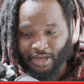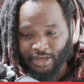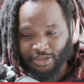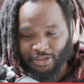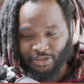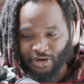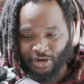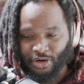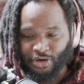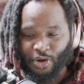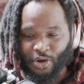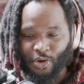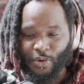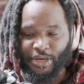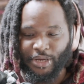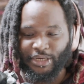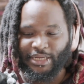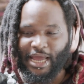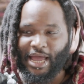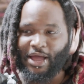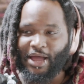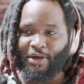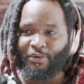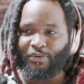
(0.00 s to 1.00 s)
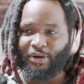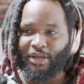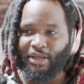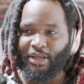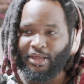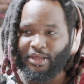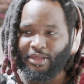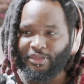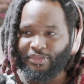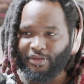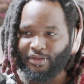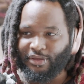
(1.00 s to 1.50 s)
start going down
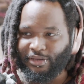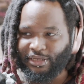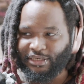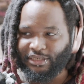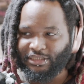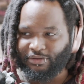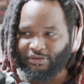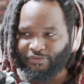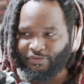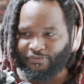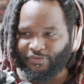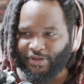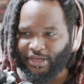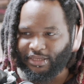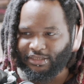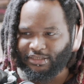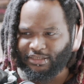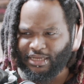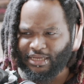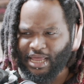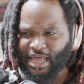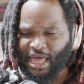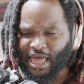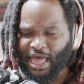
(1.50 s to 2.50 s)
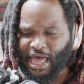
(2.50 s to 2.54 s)
the list of events,